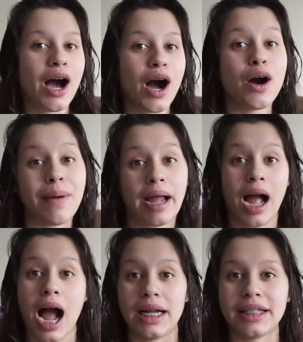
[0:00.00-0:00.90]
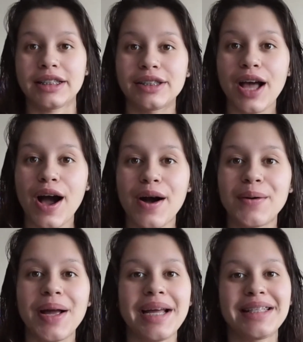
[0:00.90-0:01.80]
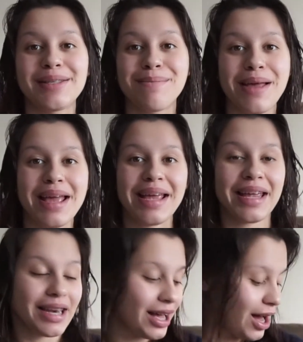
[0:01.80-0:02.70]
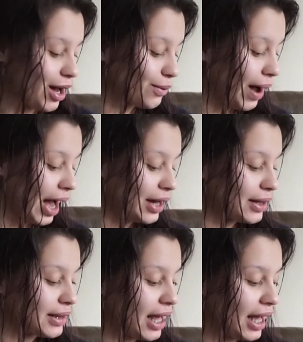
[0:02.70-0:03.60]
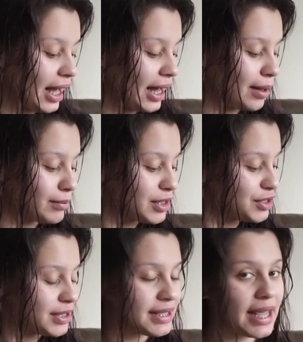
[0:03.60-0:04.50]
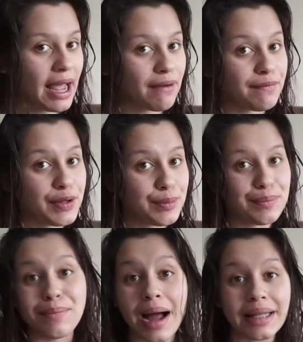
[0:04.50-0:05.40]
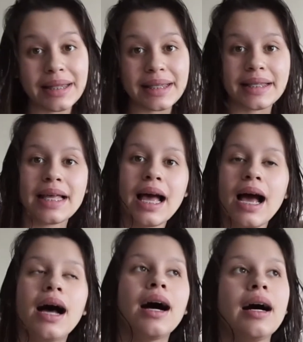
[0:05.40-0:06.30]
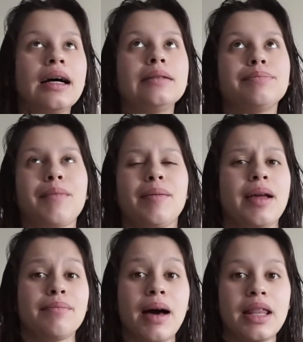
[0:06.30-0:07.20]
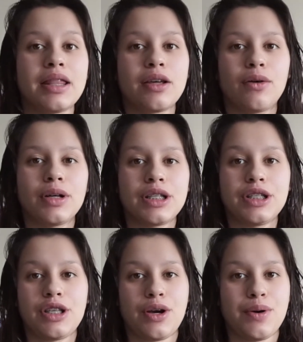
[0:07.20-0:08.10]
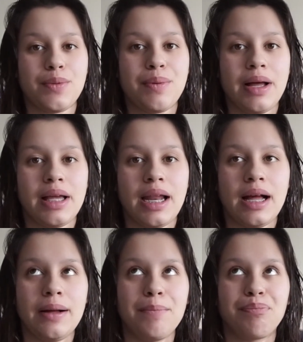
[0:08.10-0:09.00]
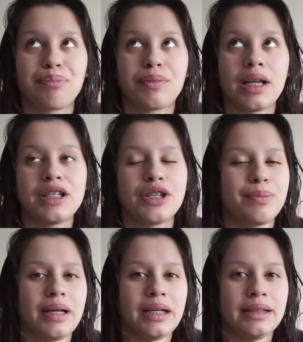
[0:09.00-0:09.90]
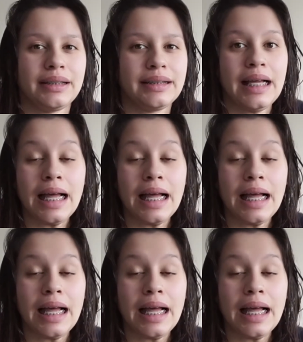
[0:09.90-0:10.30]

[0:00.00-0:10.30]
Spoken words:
Oh my god, so it's been a while, let's just say a few months, maybe a month or so, but it's just because